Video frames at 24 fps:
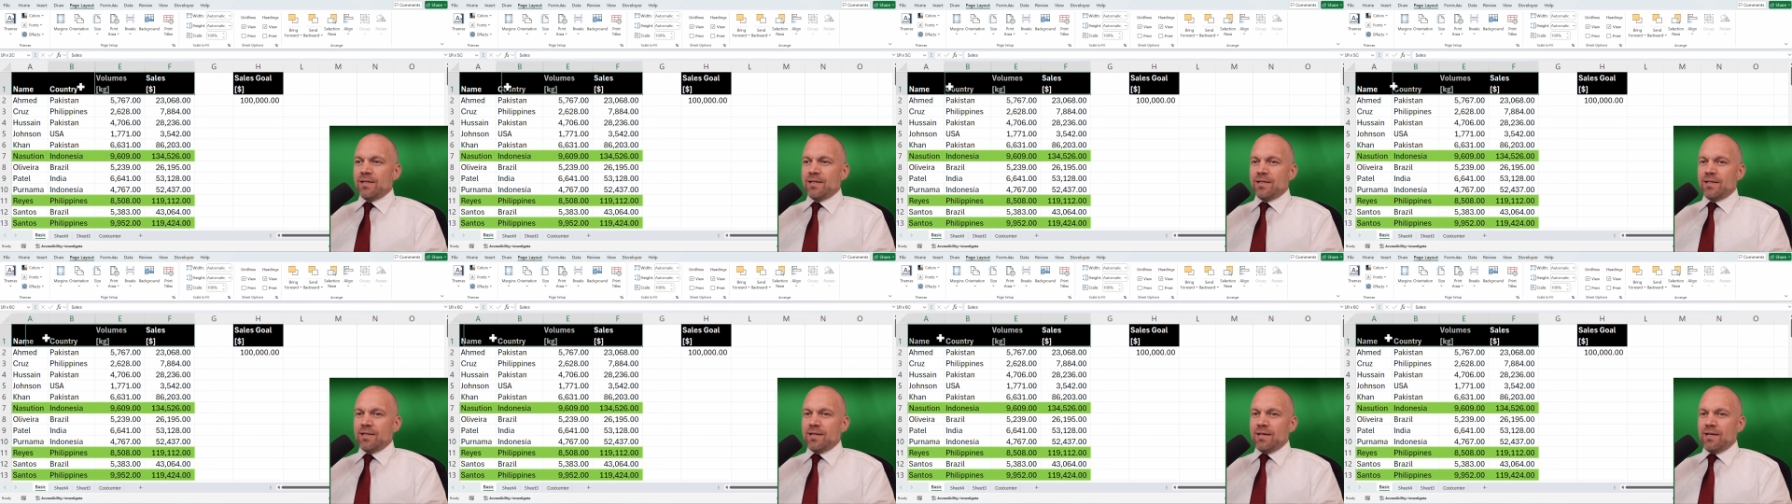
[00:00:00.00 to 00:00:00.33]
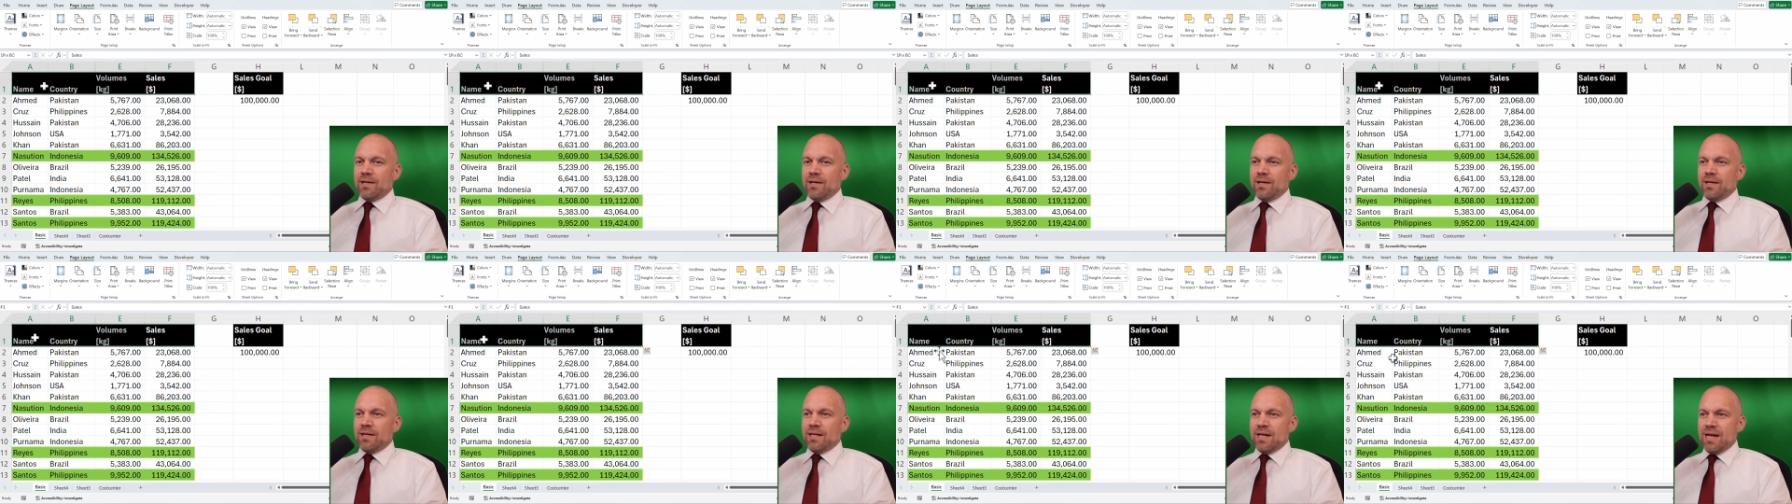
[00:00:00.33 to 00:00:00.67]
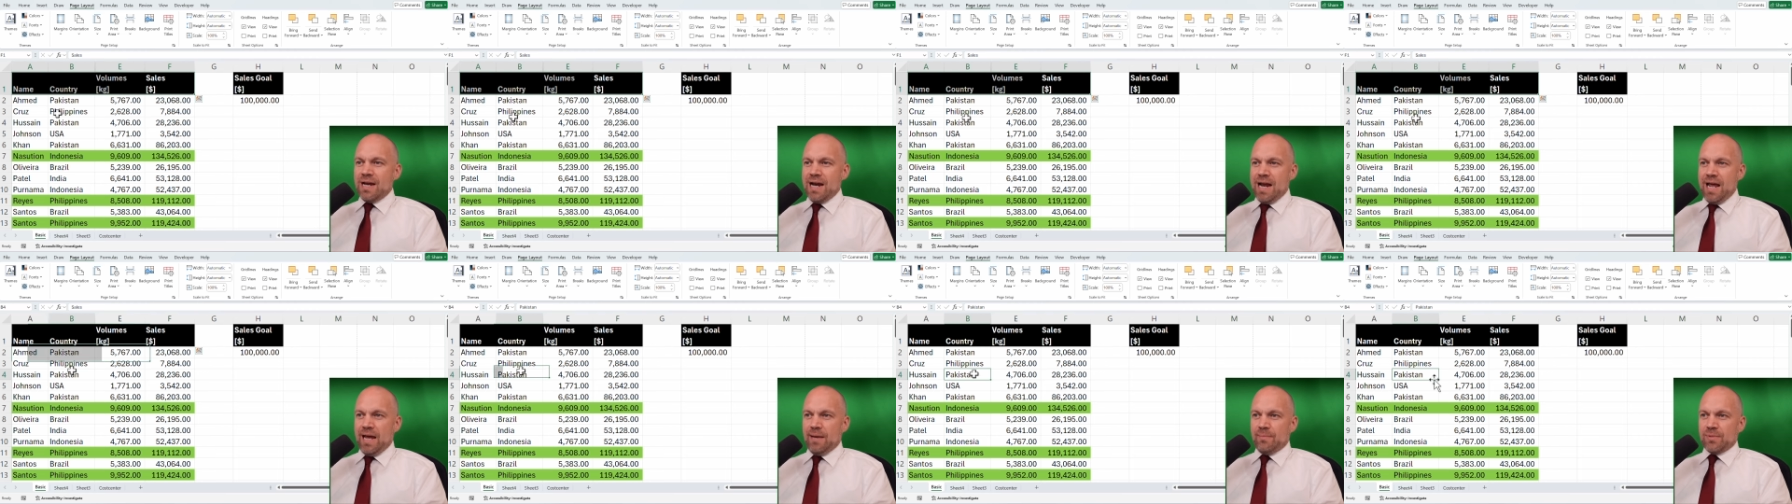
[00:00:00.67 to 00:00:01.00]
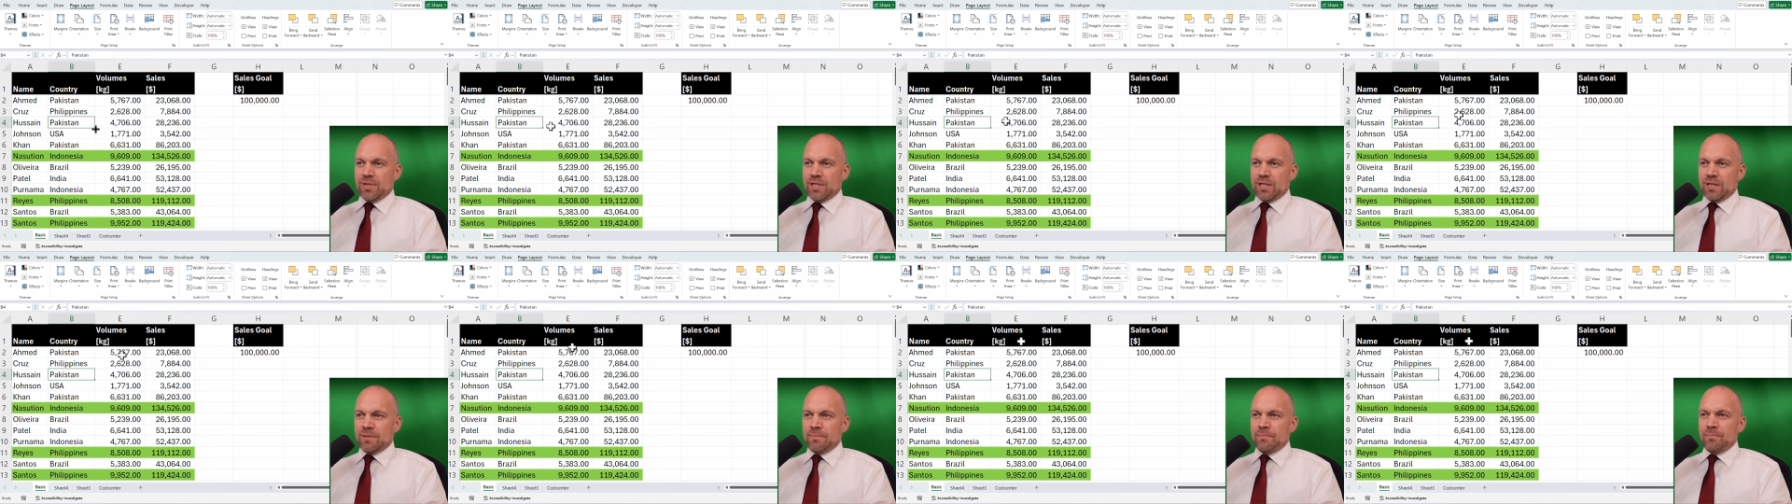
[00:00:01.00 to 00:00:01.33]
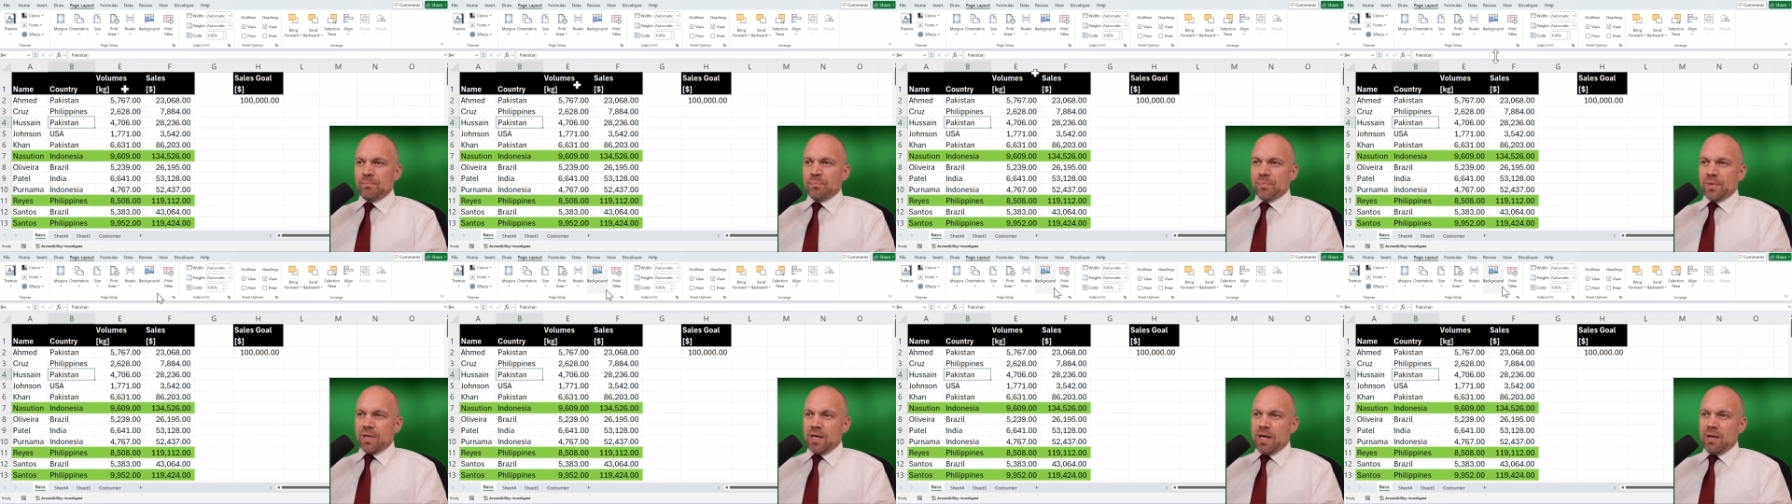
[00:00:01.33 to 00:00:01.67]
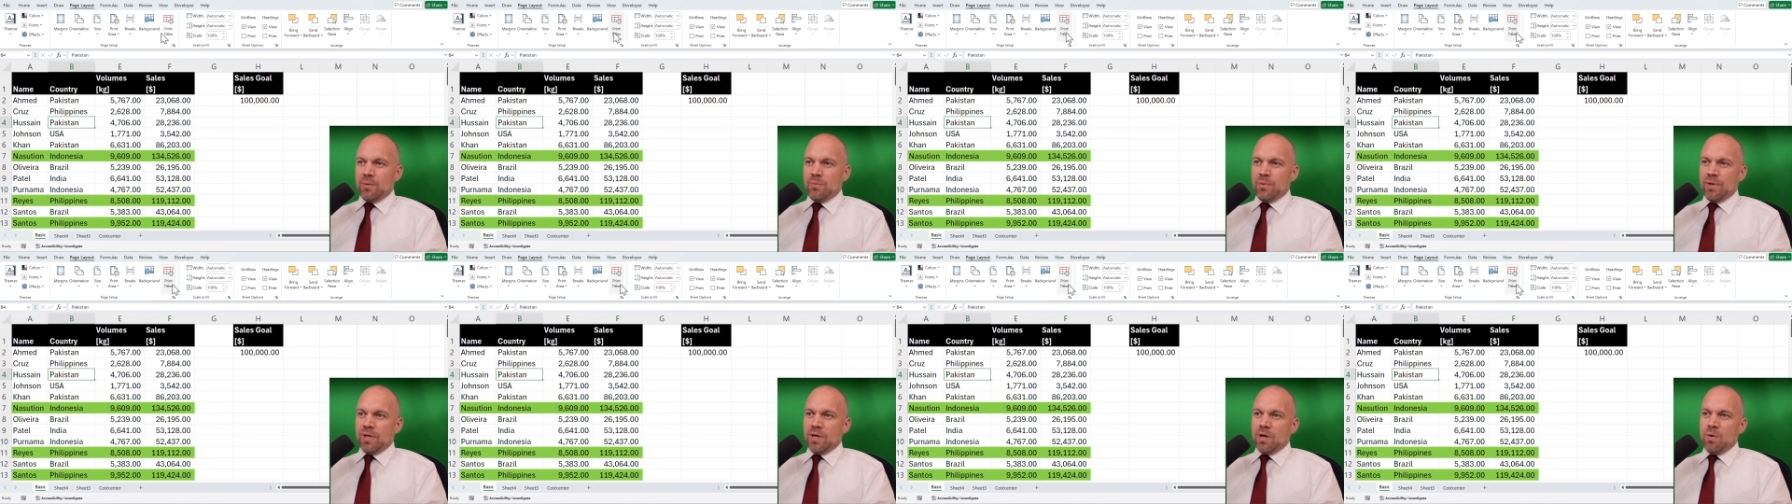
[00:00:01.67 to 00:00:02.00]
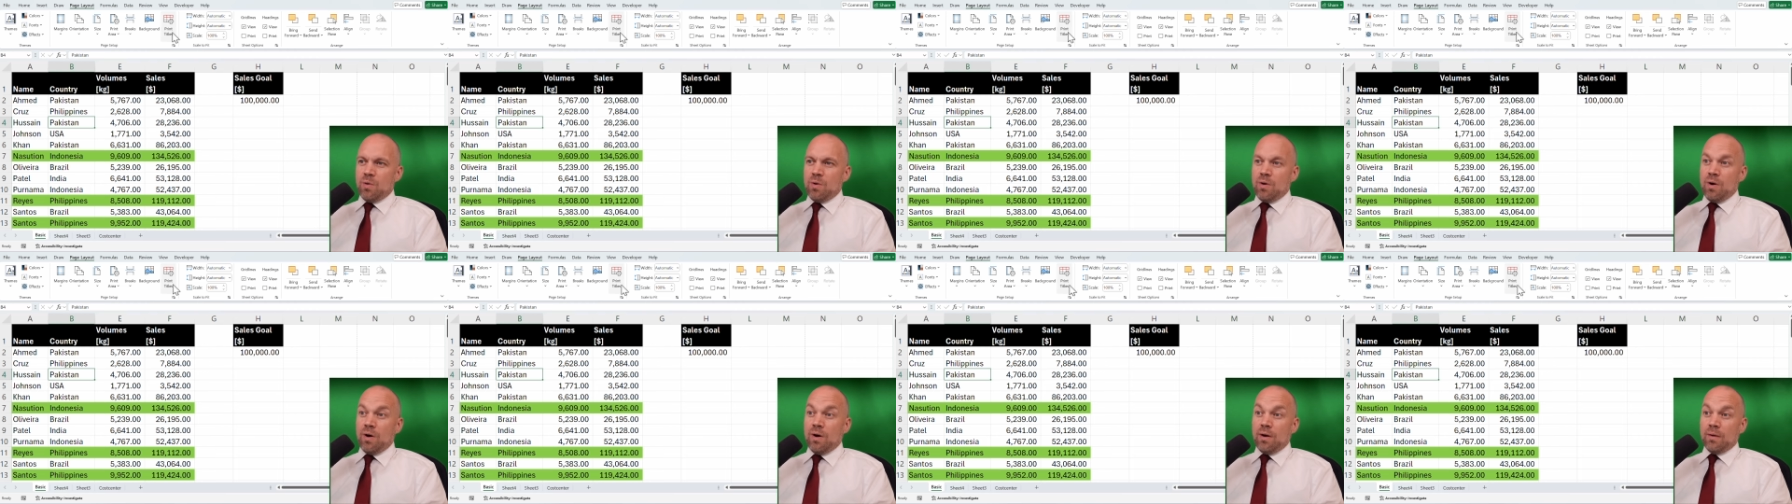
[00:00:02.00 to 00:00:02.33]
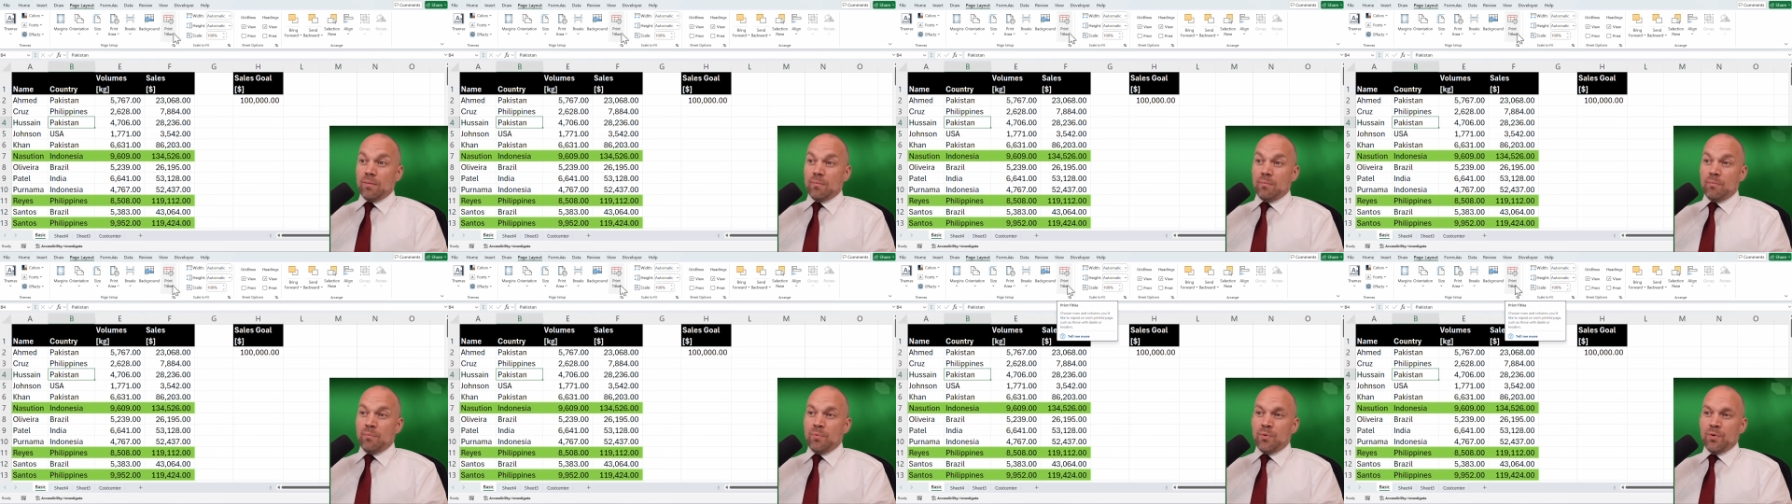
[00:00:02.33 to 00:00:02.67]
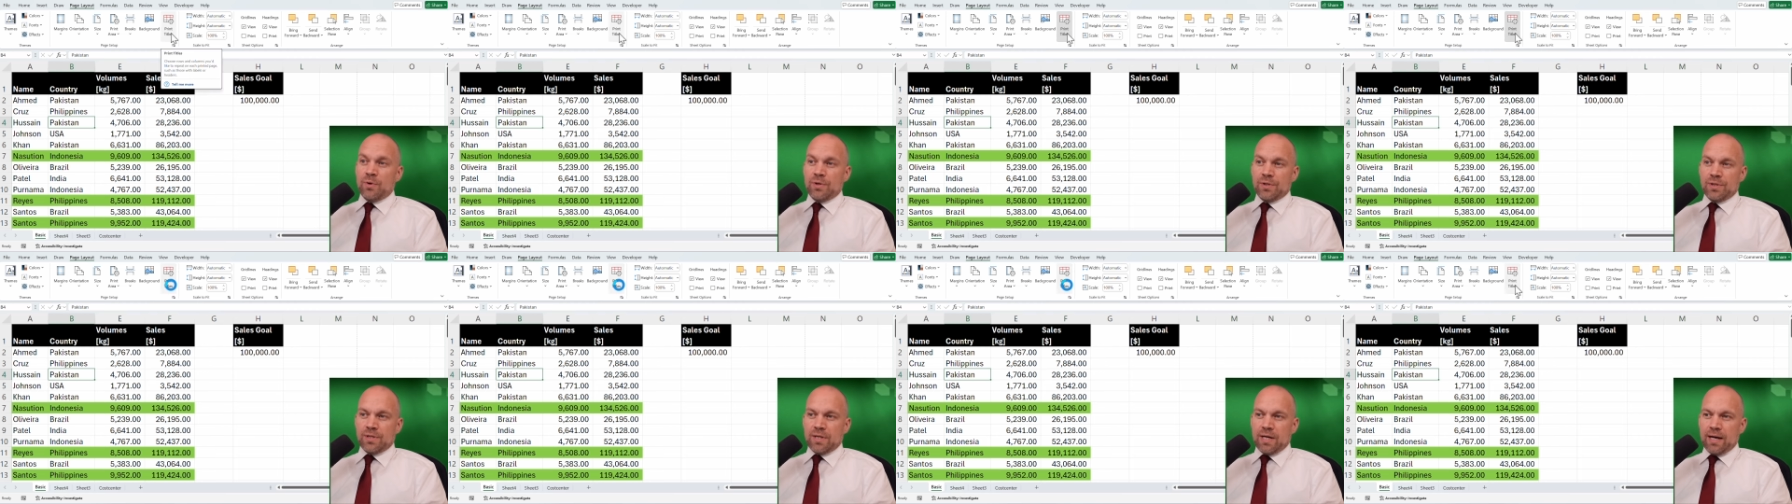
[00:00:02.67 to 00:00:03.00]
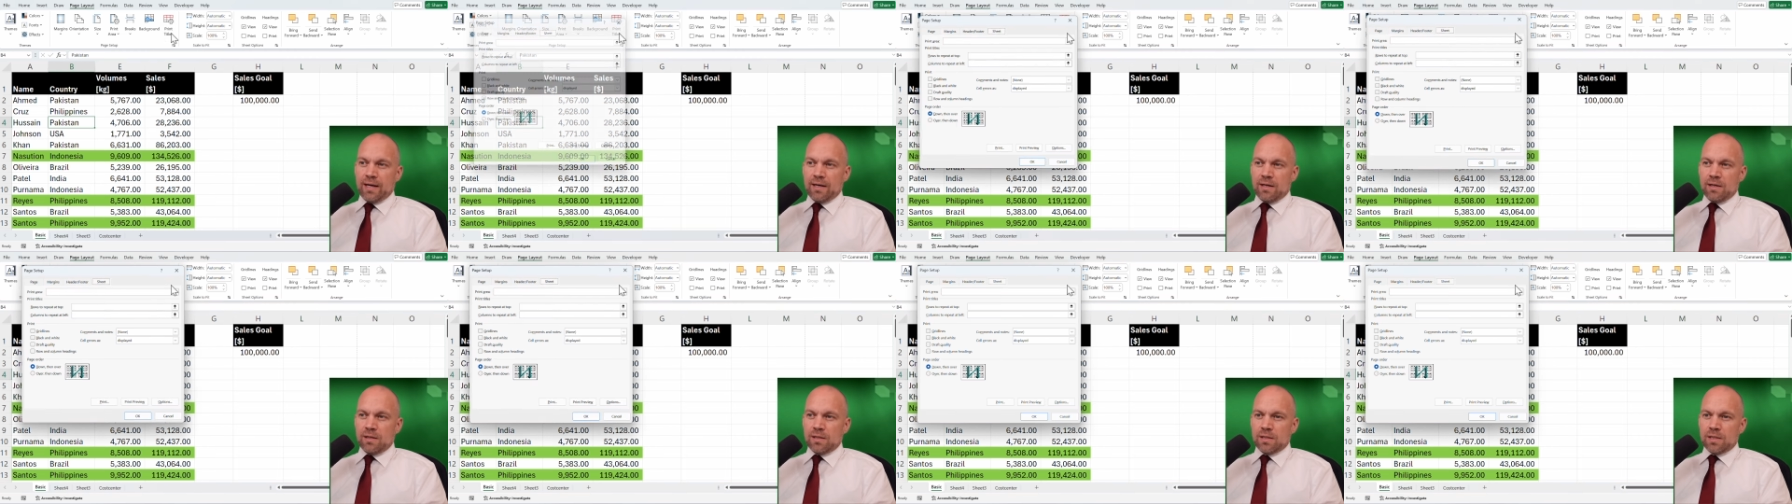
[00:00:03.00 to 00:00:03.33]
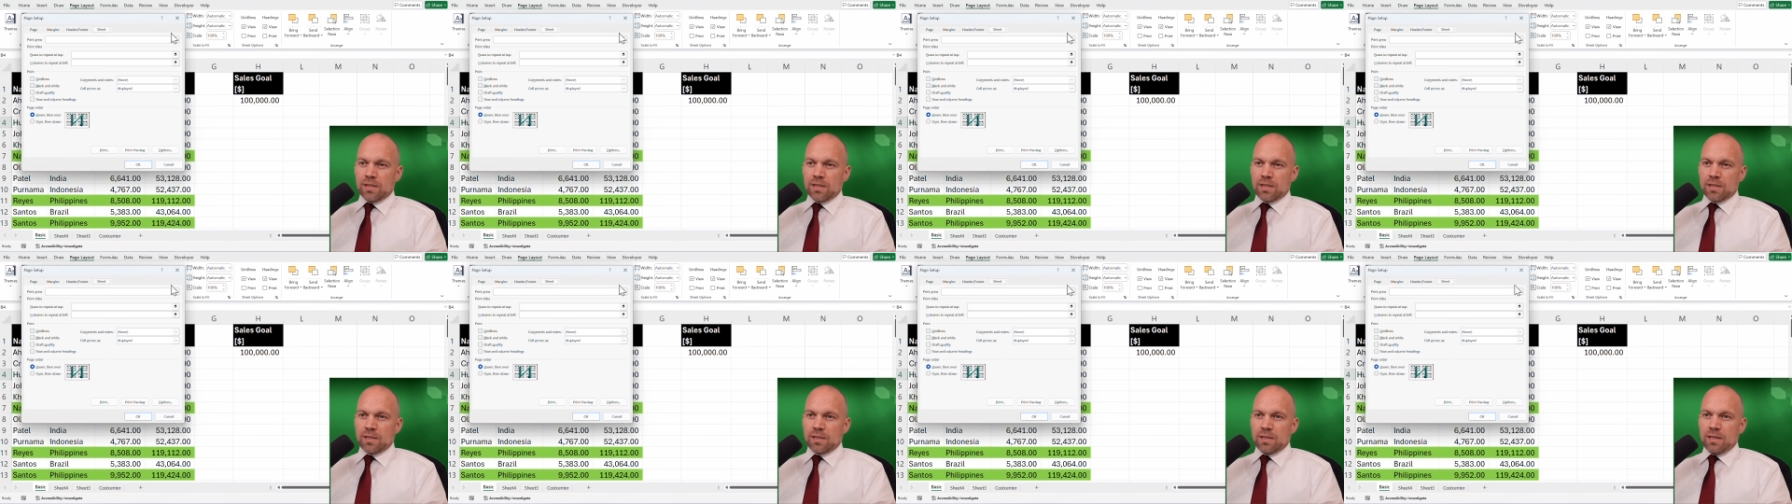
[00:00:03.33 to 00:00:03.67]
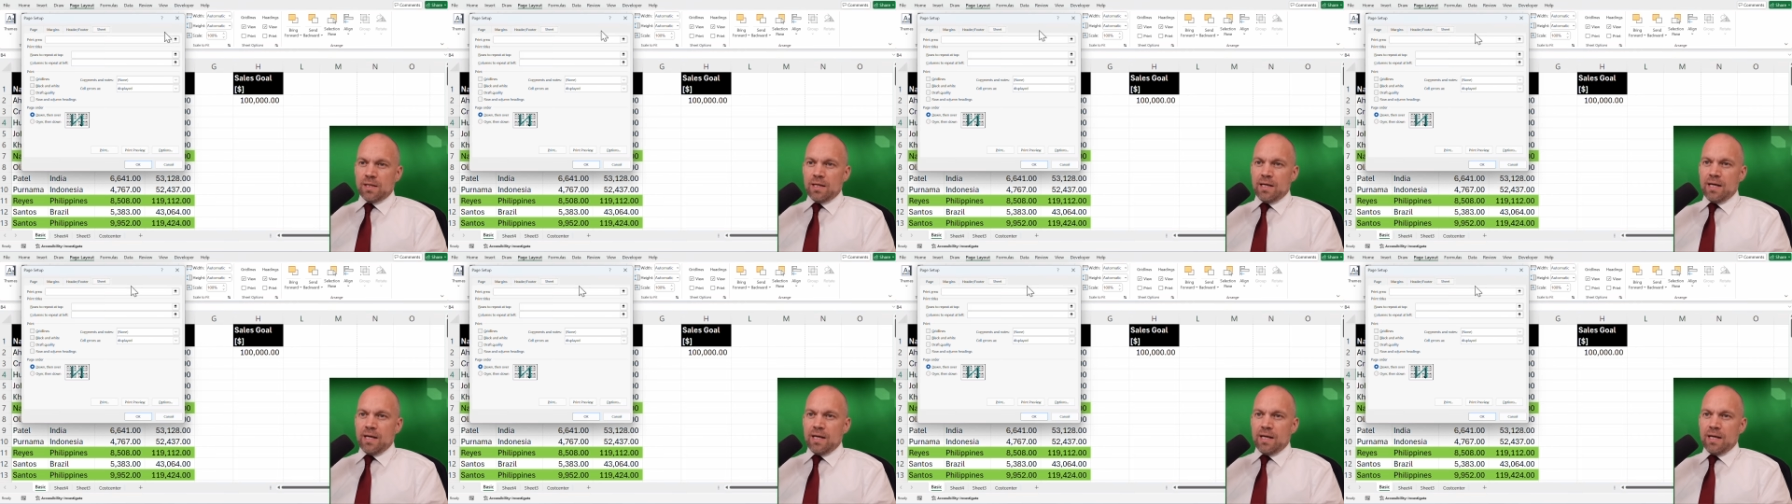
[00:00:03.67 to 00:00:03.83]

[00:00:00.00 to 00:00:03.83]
the names. And we go on print titles.